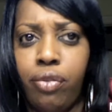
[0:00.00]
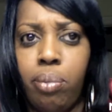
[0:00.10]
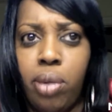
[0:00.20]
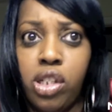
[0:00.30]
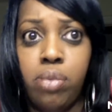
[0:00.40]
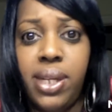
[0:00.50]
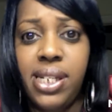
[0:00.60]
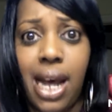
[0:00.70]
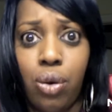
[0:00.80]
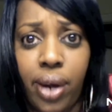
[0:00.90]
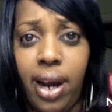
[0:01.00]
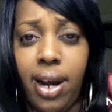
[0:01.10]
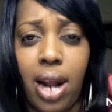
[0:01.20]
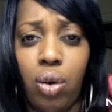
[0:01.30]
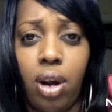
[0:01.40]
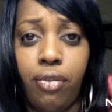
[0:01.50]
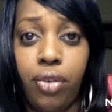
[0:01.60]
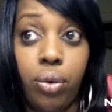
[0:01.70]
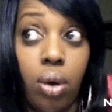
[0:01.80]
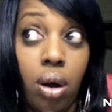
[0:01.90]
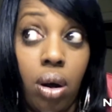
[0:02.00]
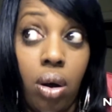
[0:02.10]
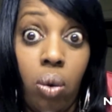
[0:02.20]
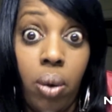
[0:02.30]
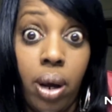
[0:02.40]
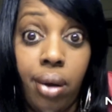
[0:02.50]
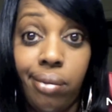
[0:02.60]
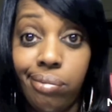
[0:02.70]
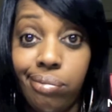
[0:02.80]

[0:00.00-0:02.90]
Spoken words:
months means I don't care and I don't love you, oh well.